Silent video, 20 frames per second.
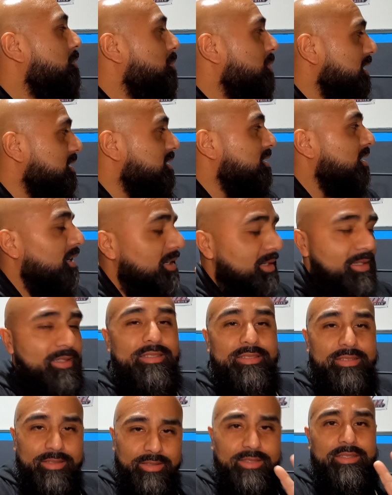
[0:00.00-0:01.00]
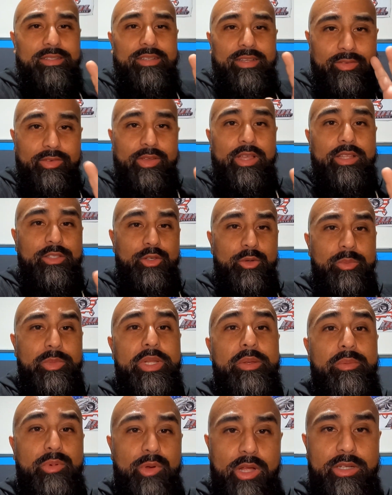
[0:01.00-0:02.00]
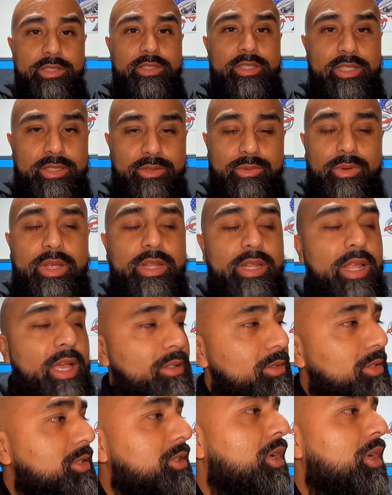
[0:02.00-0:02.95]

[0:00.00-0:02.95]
but I've got too many projects right now.